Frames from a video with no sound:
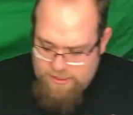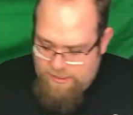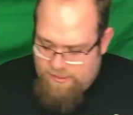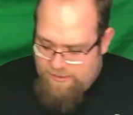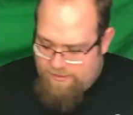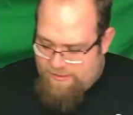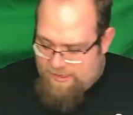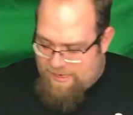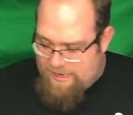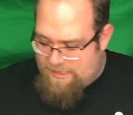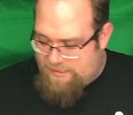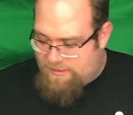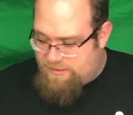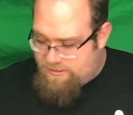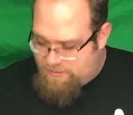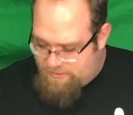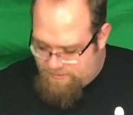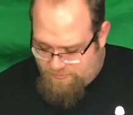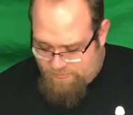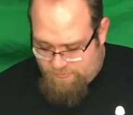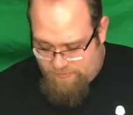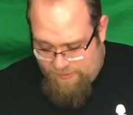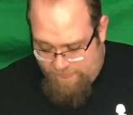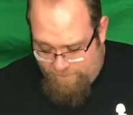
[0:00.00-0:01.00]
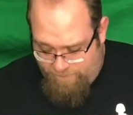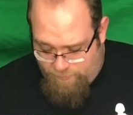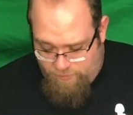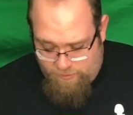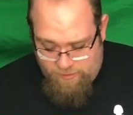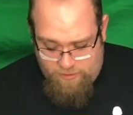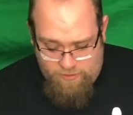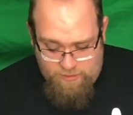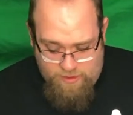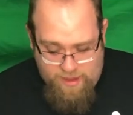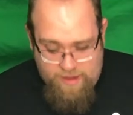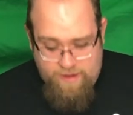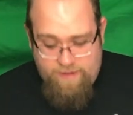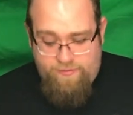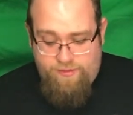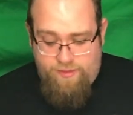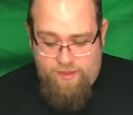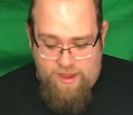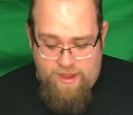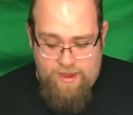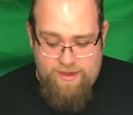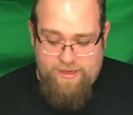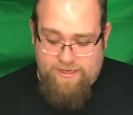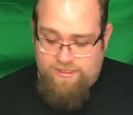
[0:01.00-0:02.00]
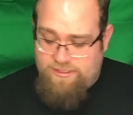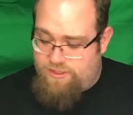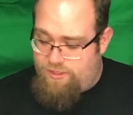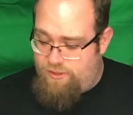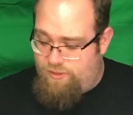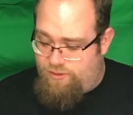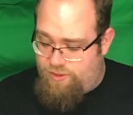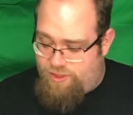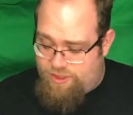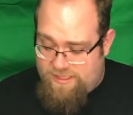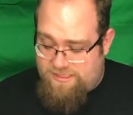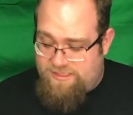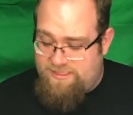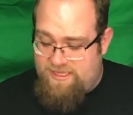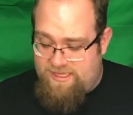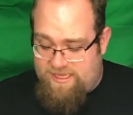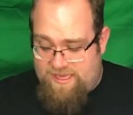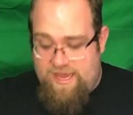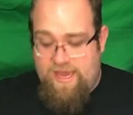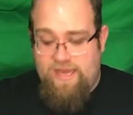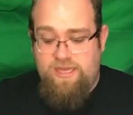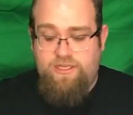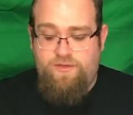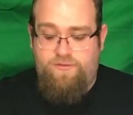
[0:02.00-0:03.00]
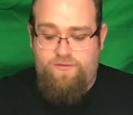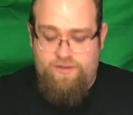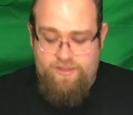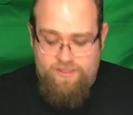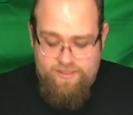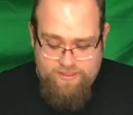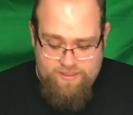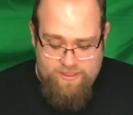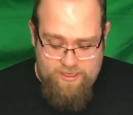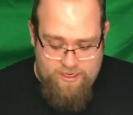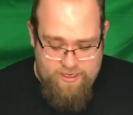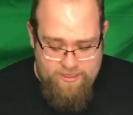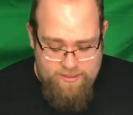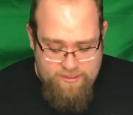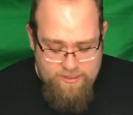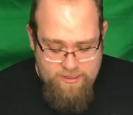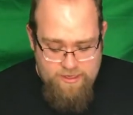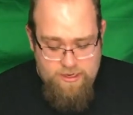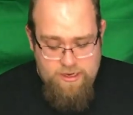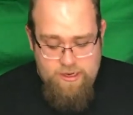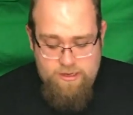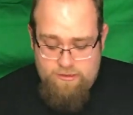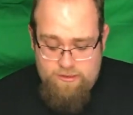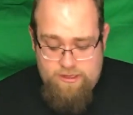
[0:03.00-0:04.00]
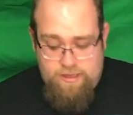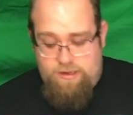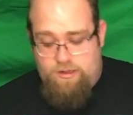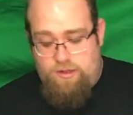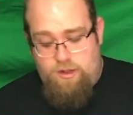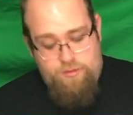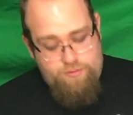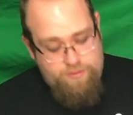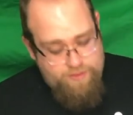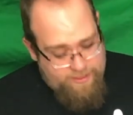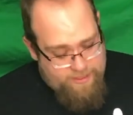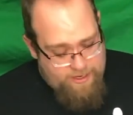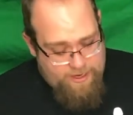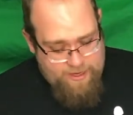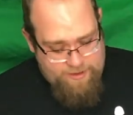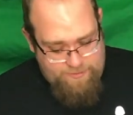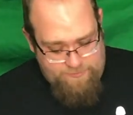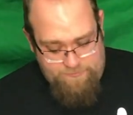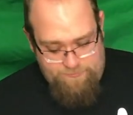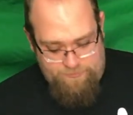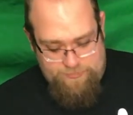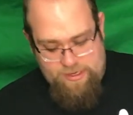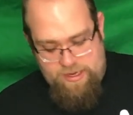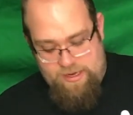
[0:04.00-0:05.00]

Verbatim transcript: They put a lot of thought into just the case for this gun, let alone the gun.